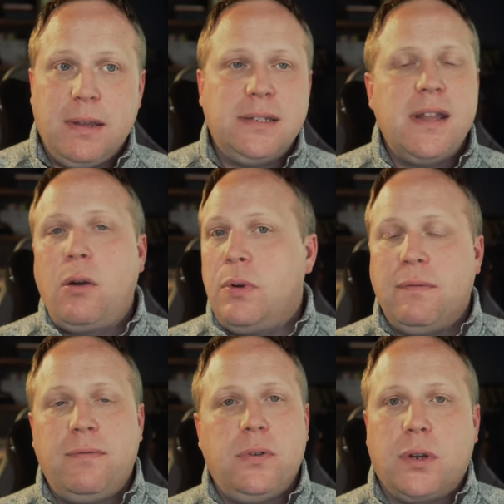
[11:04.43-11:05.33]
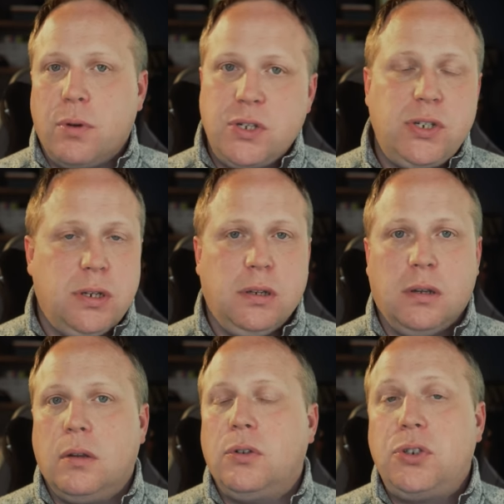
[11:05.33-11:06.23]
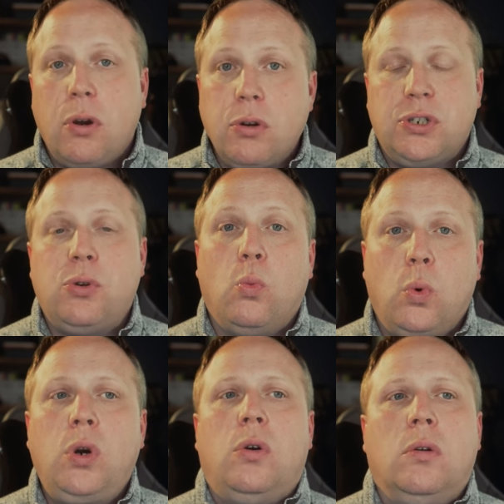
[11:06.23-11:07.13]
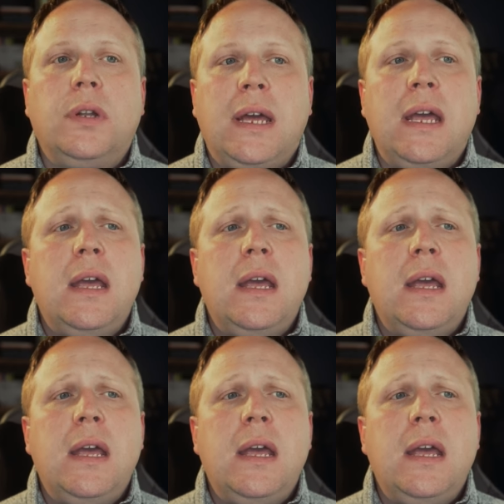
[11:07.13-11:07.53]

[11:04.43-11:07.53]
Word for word: It's not written for the Christian church world.